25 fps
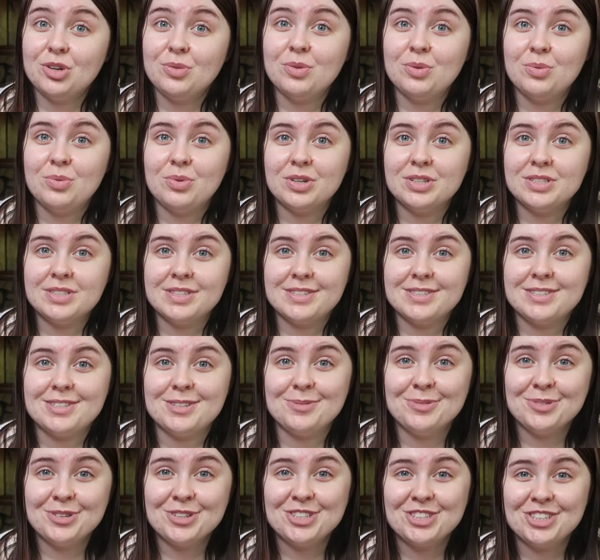reward
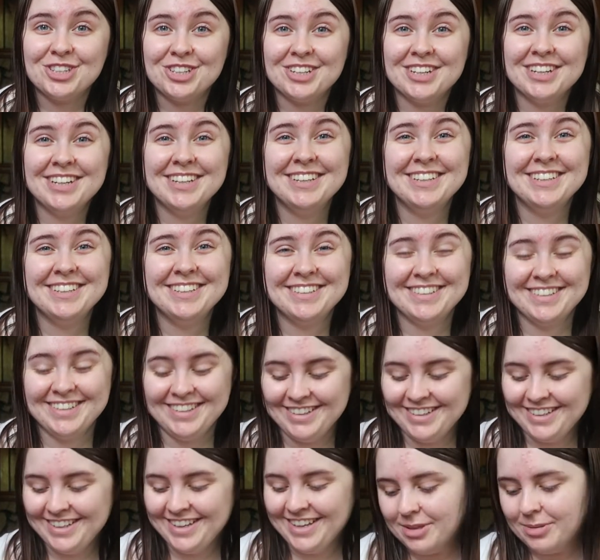system for sure.
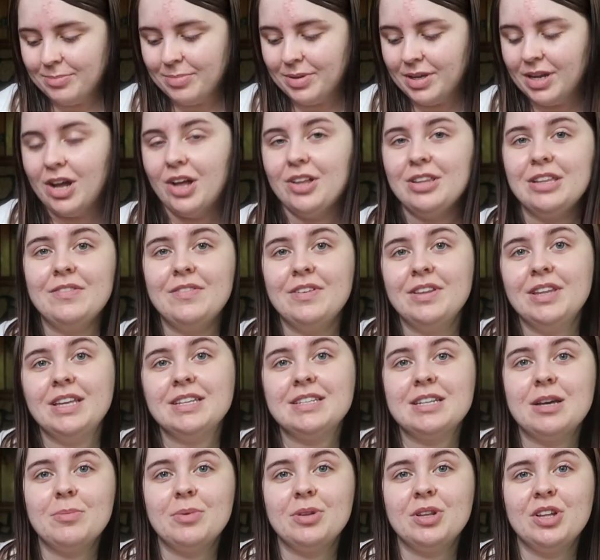But I'll leave a
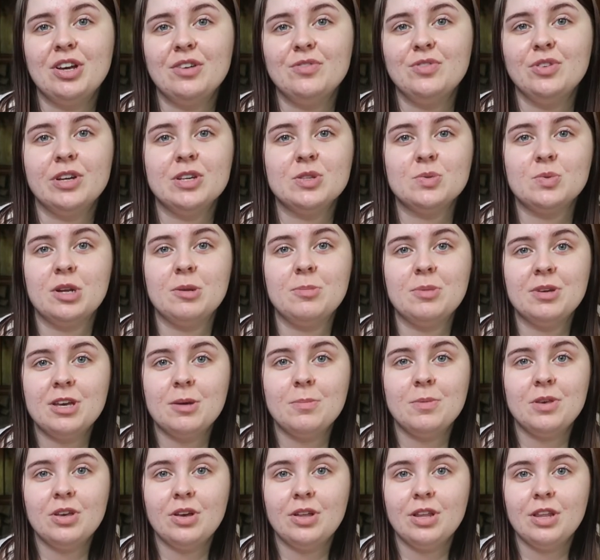link down below if you guys want to
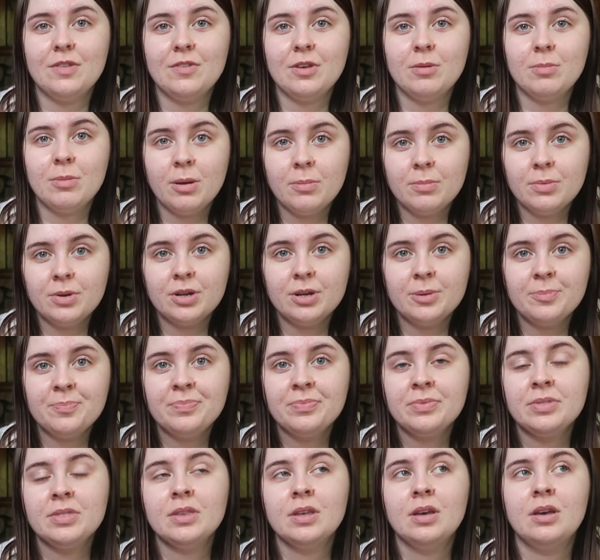become a Young Living member.
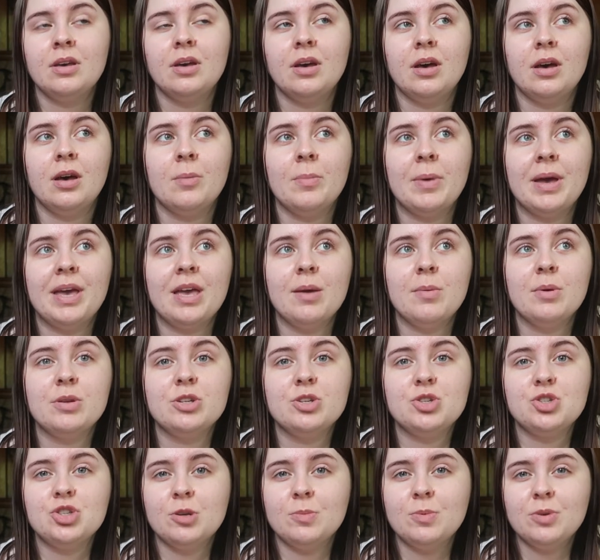I am a
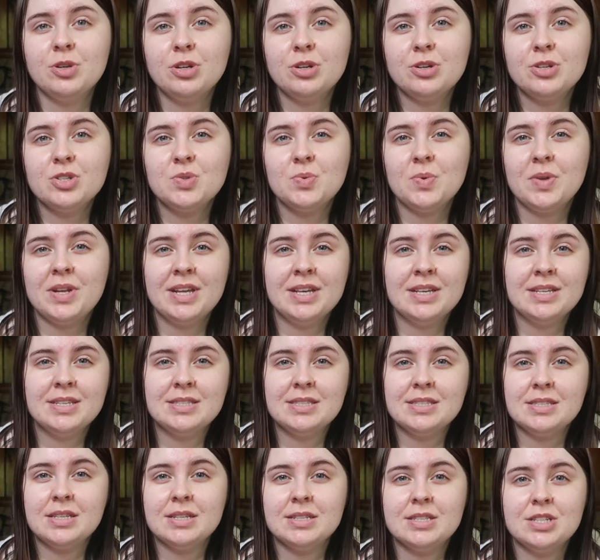distributor, so it
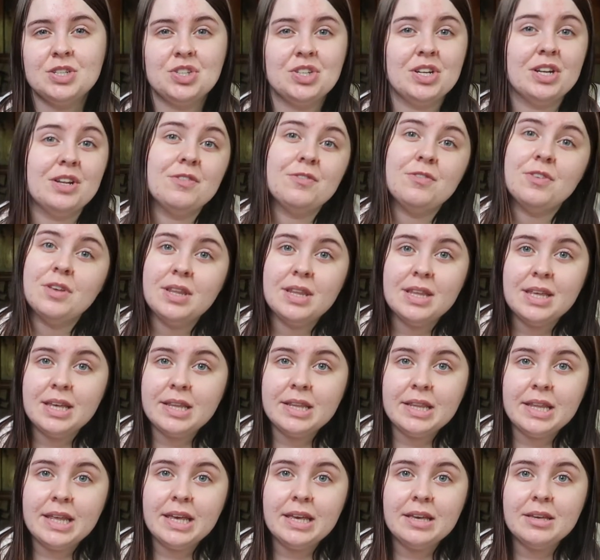is considered an
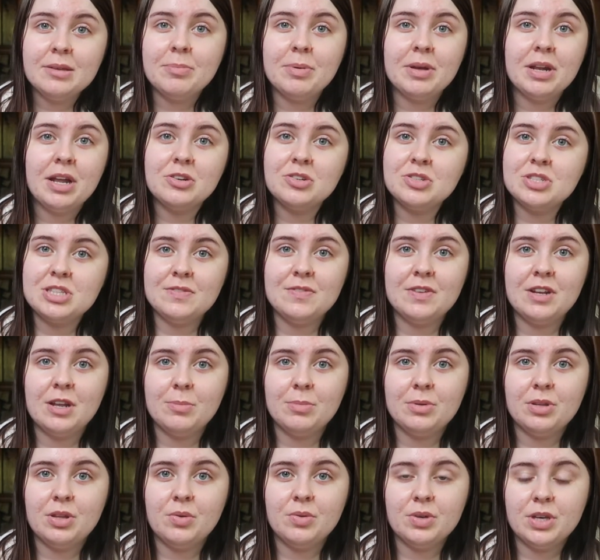affiliate link, but I'll just leave it
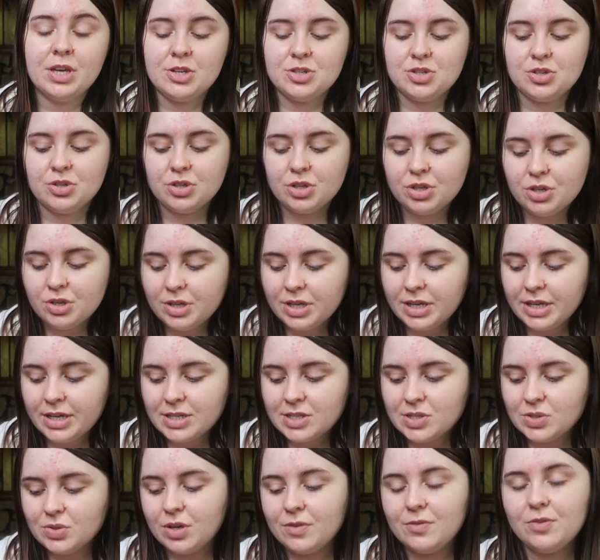down below in case you're
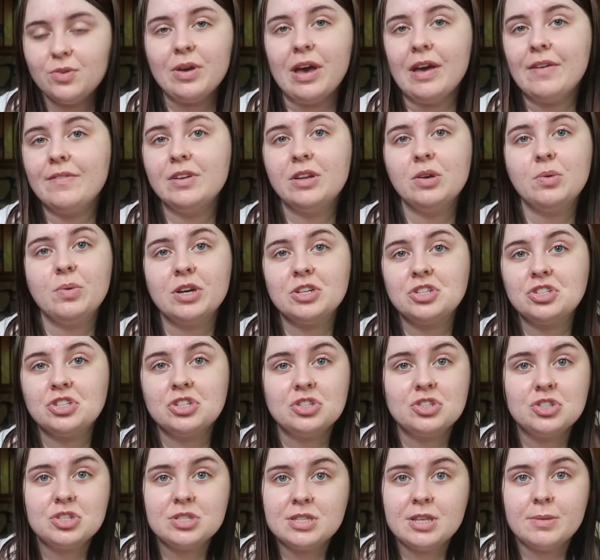curious, or if you have any
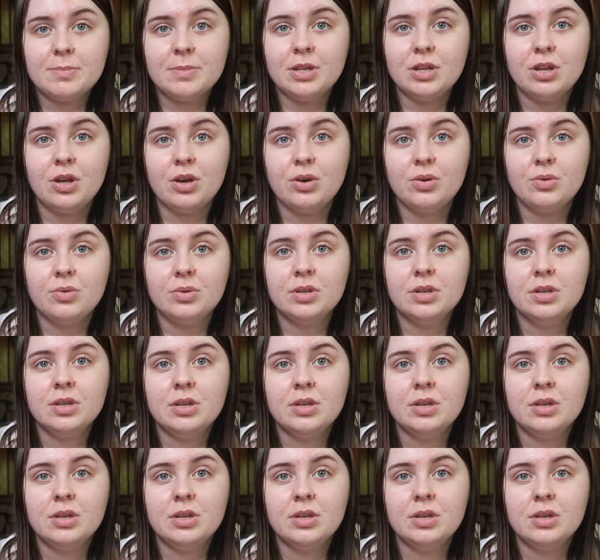questions, just let me know.